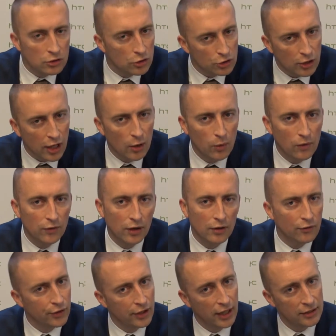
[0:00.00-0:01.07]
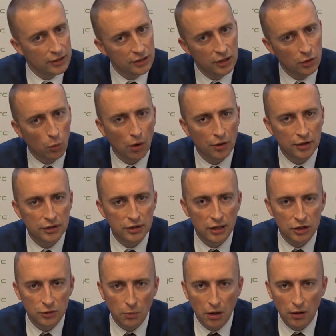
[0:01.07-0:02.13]
Just like we've done for the HTC One inside
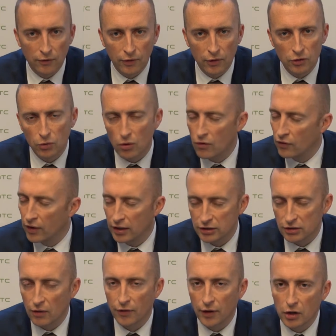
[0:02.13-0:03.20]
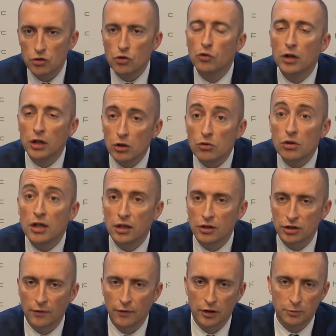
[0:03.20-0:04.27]
smartphones, we've created something truly unique and
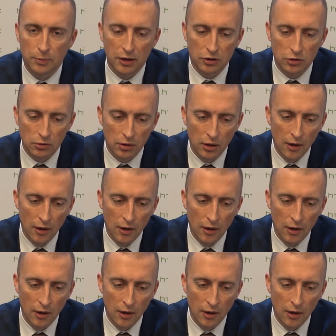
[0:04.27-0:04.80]
something special.